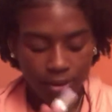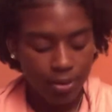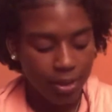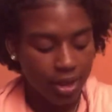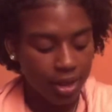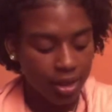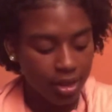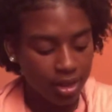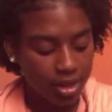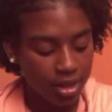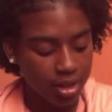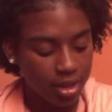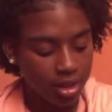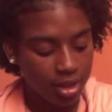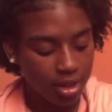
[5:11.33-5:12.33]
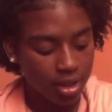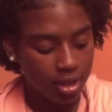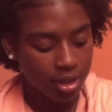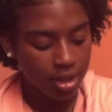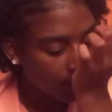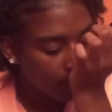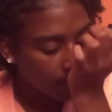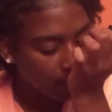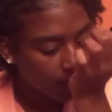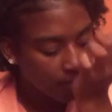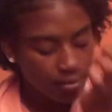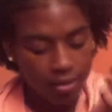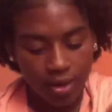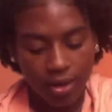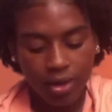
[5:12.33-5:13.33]
Wait, hold on.
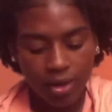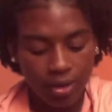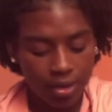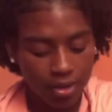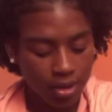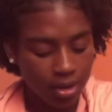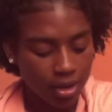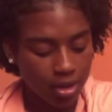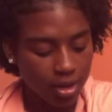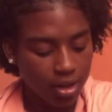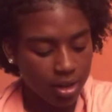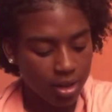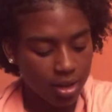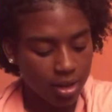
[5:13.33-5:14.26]
Oh, hold on.